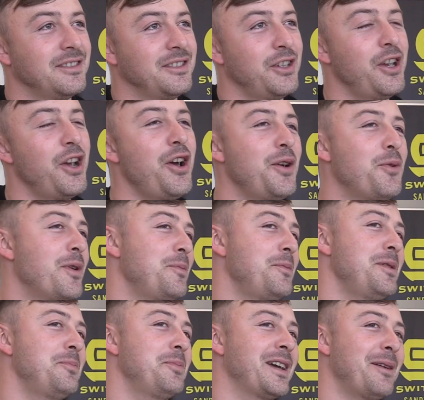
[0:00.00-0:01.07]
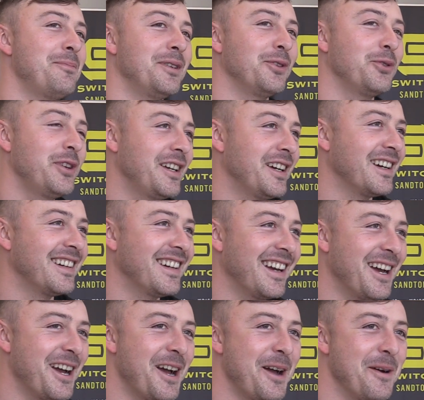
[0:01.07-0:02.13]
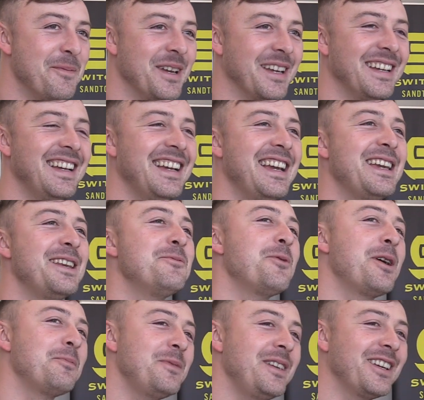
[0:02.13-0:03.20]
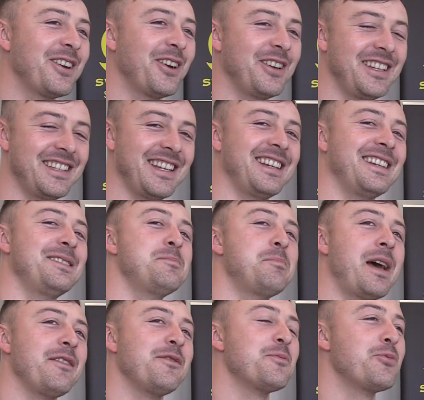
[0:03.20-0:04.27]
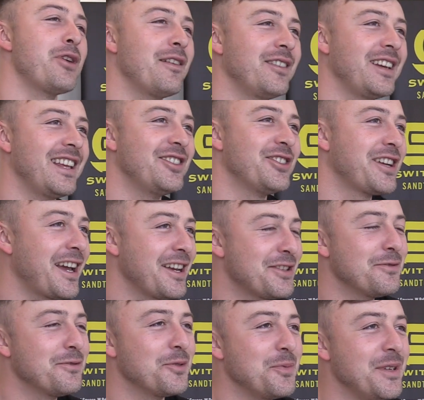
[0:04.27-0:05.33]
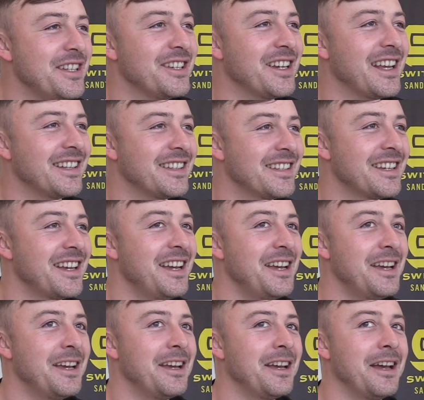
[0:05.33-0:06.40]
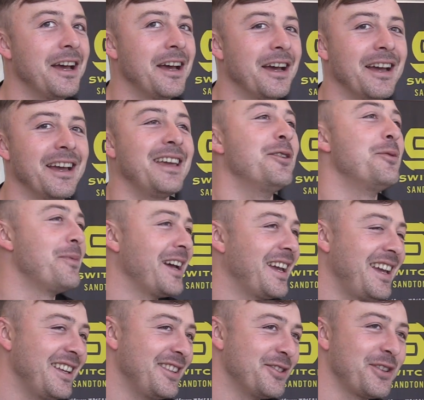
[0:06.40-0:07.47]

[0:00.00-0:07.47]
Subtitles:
Yeah, he wanted me to become a lawyer. He didn't want me to go. He said he didn't pay for private education for me to get hit on my head.